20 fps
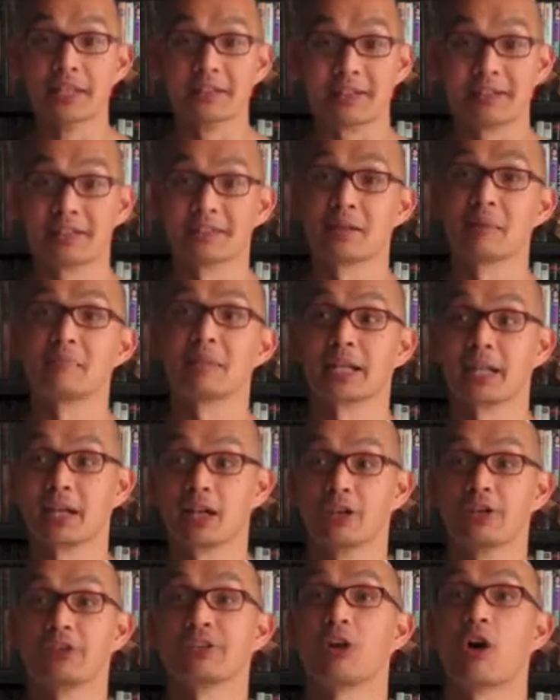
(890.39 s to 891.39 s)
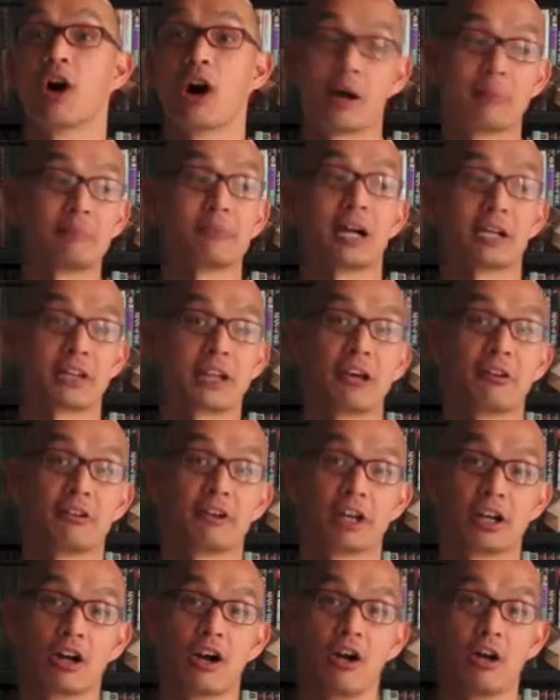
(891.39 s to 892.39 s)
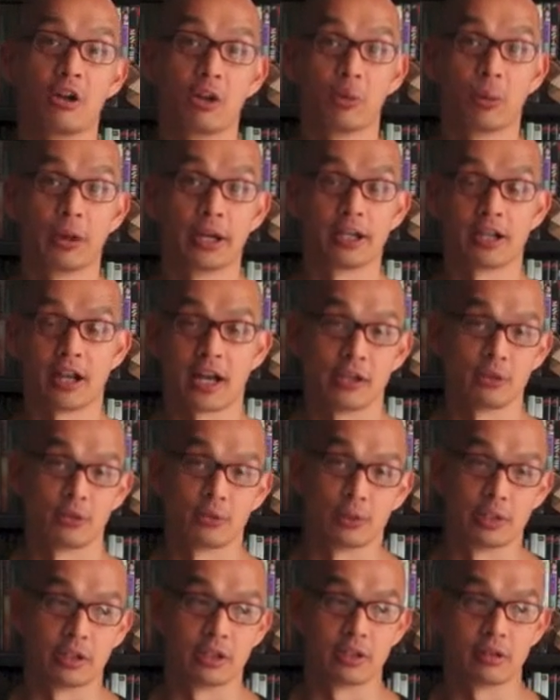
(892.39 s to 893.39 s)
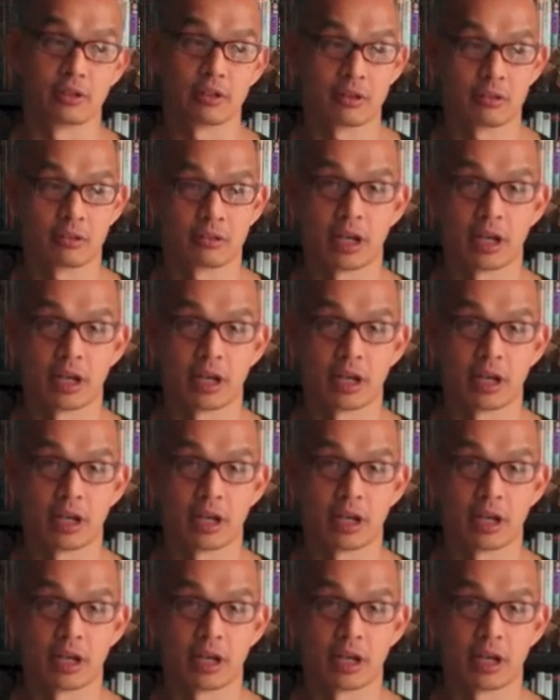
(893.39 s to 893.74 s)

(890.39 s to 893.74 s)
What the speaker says: to somebody else, so I'm not carrying all the weight as we